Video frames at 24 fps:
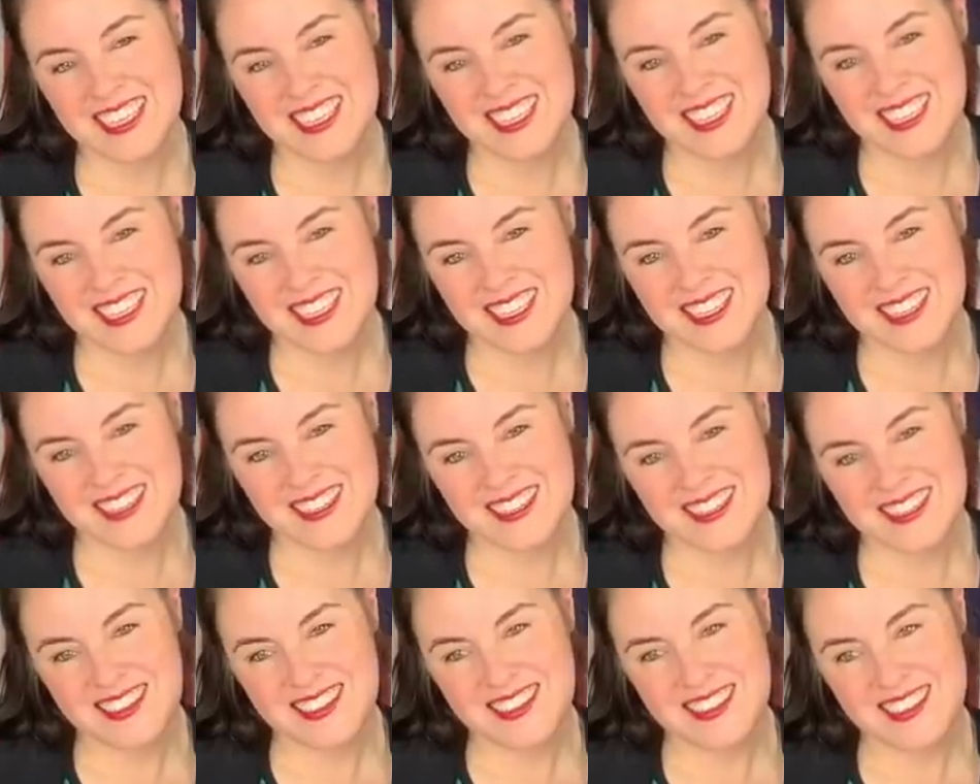
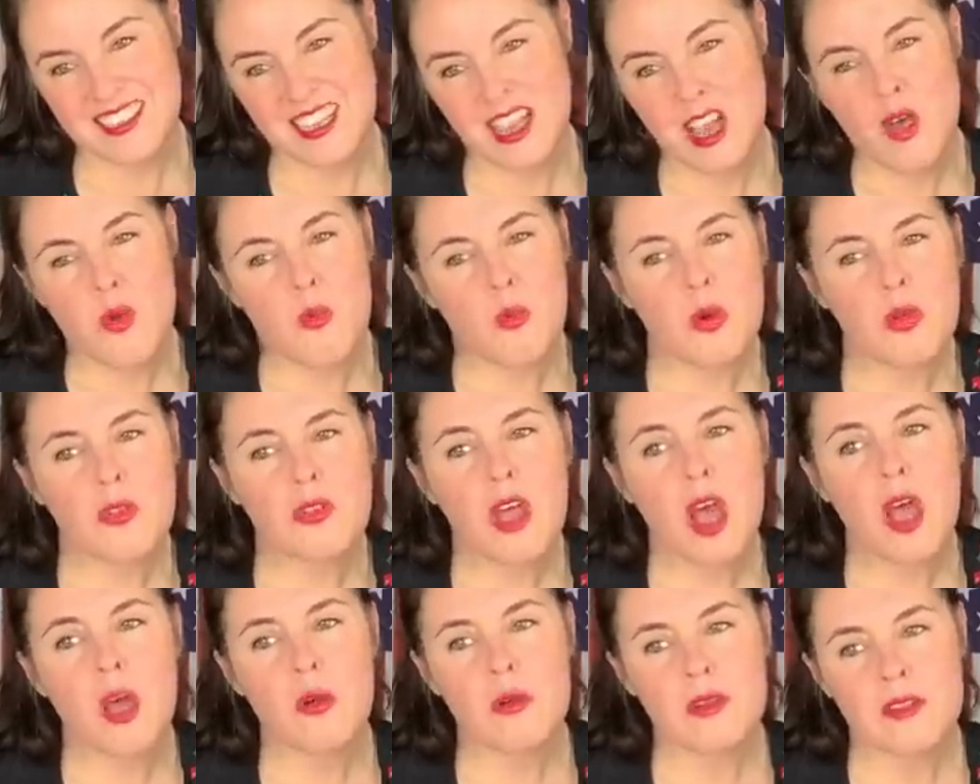inclusive. Well,
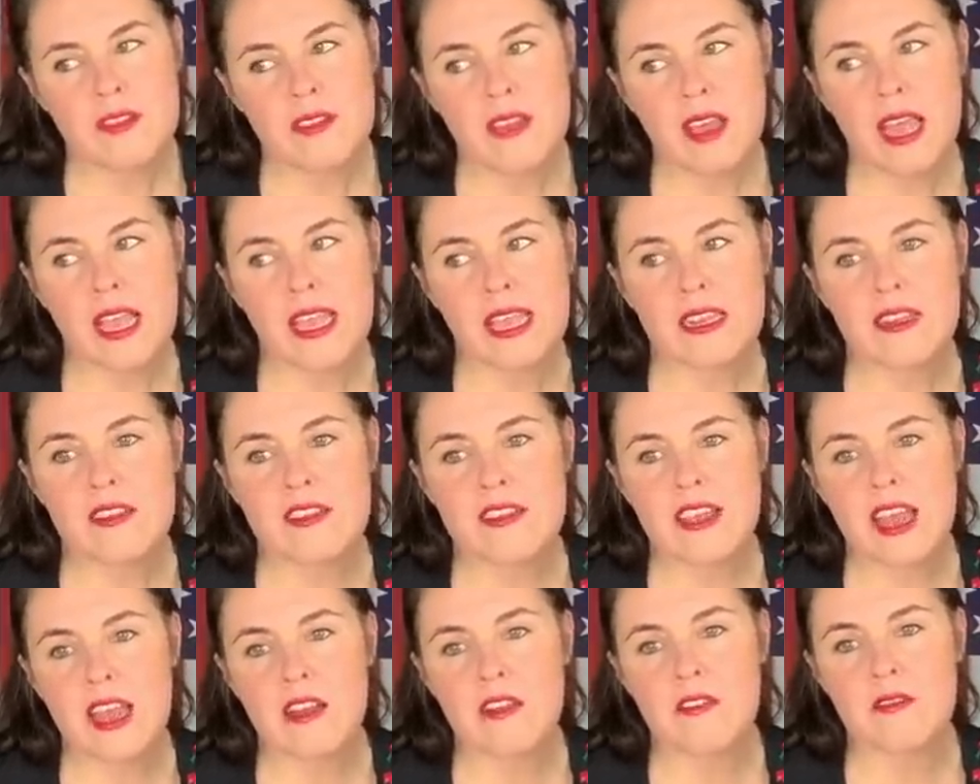no, it's like
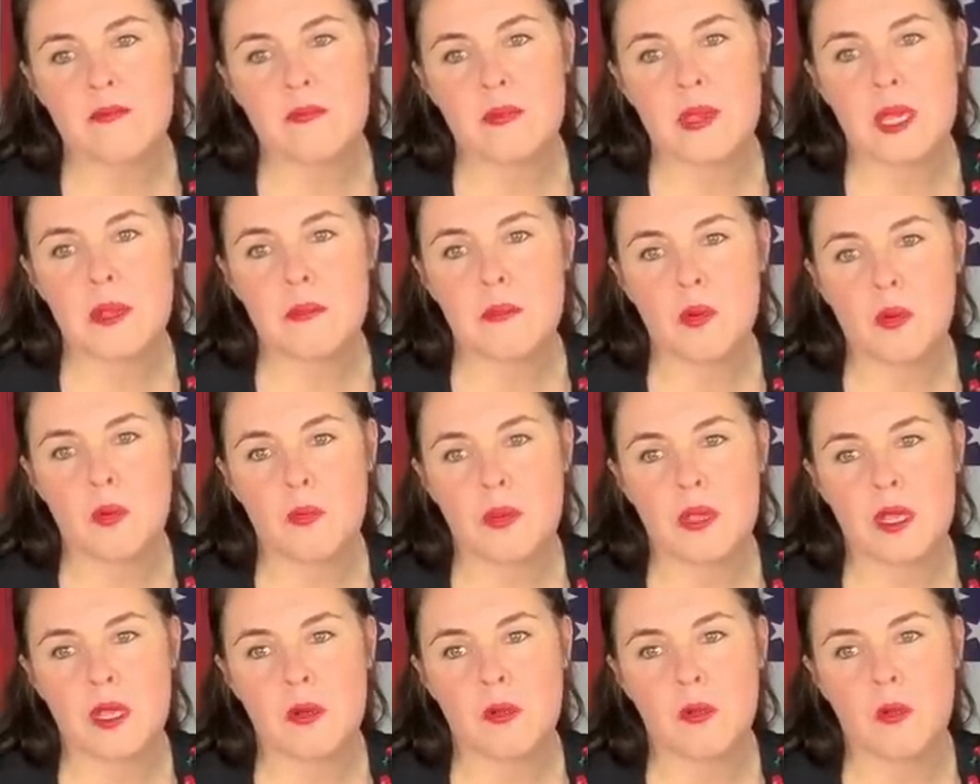instead of people
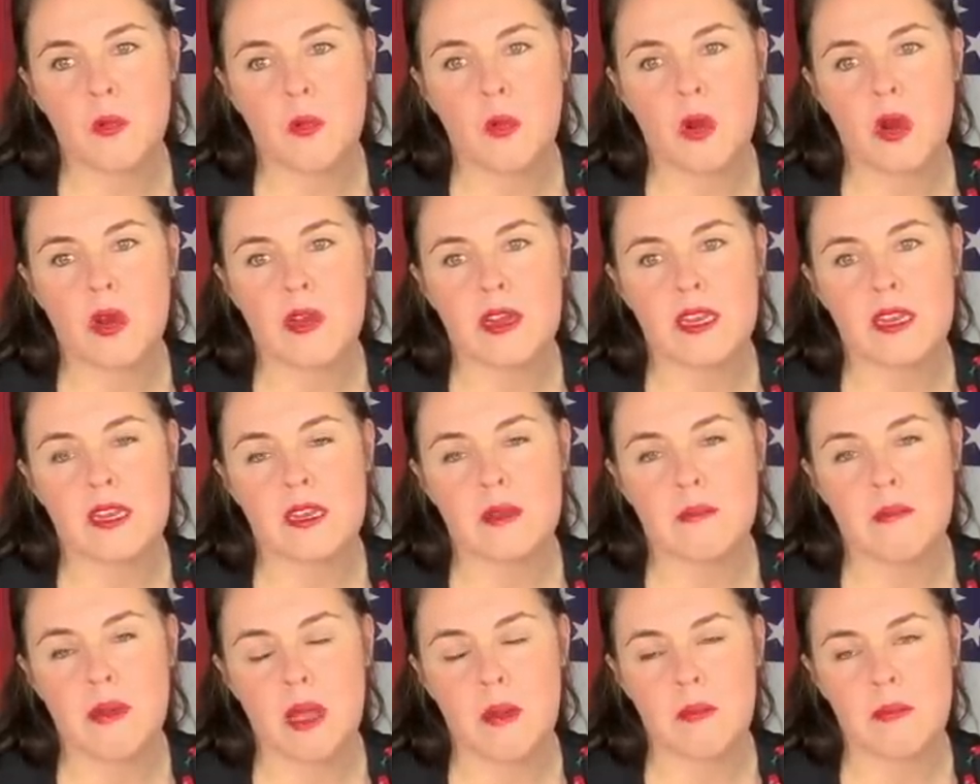being
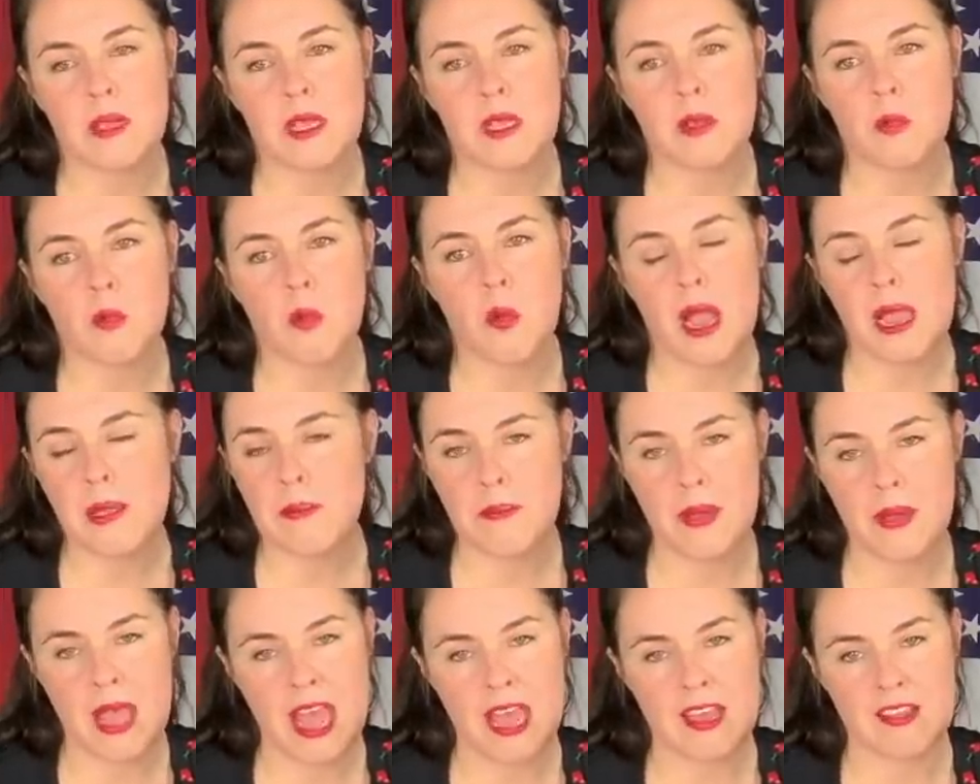worrying about being
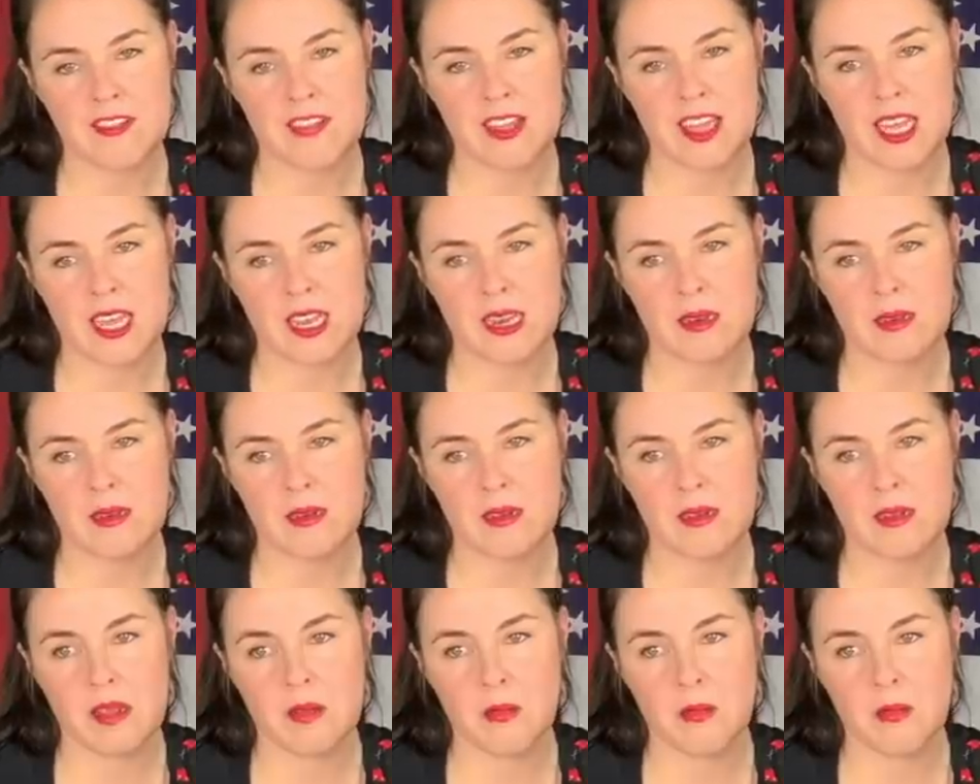white passing,